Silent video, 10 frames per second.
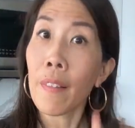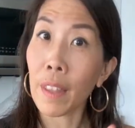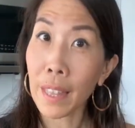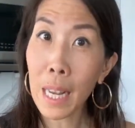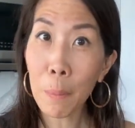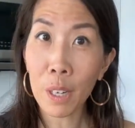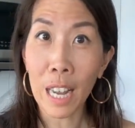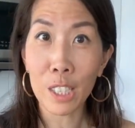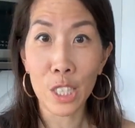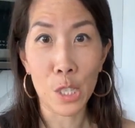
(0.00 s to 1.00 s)
The thing I'm going
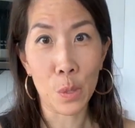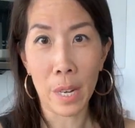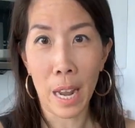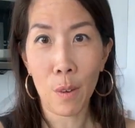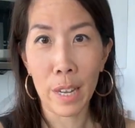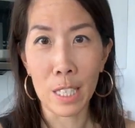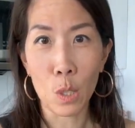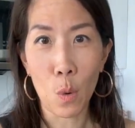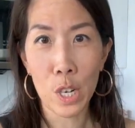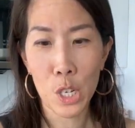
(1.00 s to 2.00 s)
to actually do now is
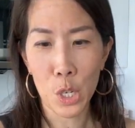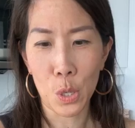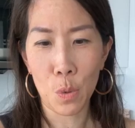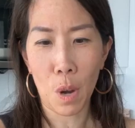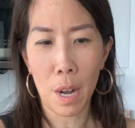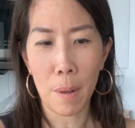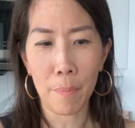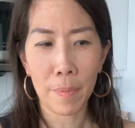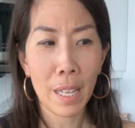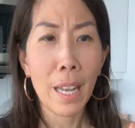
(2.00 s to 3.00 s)
going to, I